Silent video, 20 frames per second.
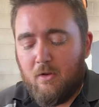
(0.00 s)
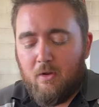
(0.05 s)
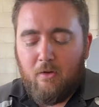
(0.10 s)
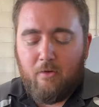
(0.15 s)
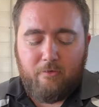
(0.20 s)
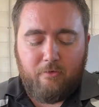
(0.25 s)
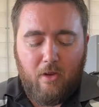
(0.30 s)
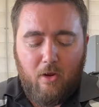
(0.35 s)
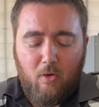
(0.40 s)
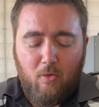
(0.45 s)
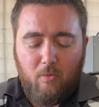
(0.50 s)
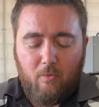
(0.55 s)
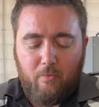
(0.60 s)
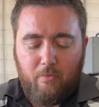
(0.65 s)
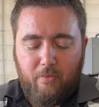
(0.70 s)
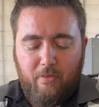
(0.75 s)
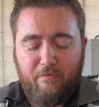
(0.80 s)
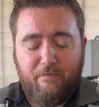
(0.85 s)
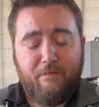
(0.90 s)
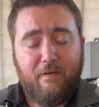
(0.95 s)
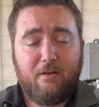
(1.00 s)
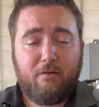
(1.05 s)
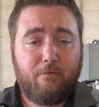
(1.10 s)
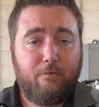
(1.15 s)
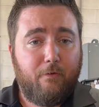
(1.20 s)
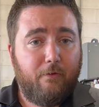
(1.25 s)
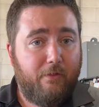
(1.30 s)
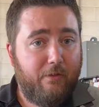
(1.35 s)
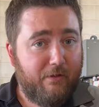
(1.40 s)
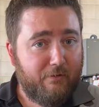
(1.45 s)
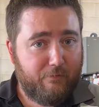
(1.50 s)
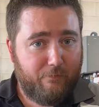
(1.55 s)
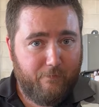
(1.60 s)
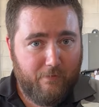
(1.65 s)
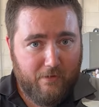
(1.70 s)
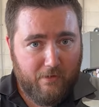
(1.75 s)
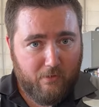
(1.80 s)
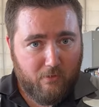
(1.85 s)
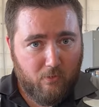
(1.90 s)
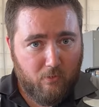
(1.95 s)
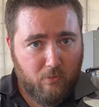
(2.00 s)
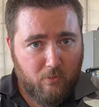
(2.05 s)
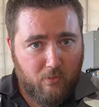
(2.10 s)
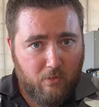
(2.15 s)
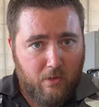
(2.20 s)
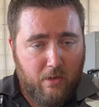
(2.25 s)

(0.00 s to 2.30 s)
So the fix for this vehicle